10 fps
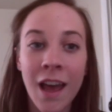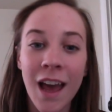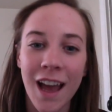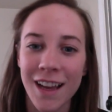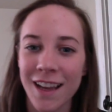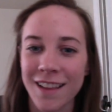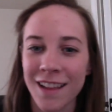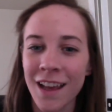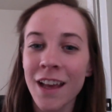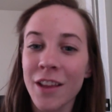Hi guys.
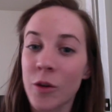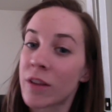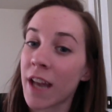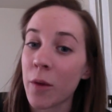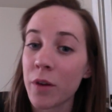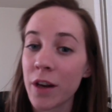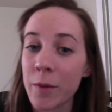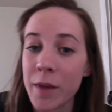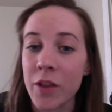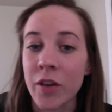So today we're going
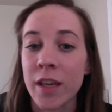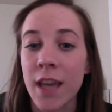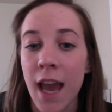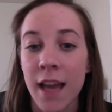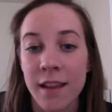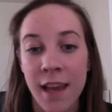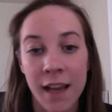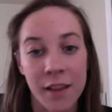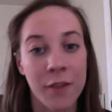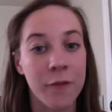to be looking at
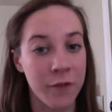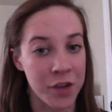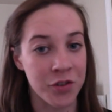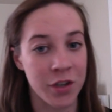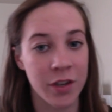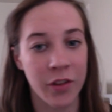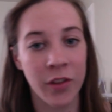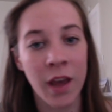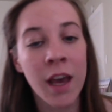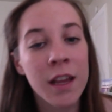text features.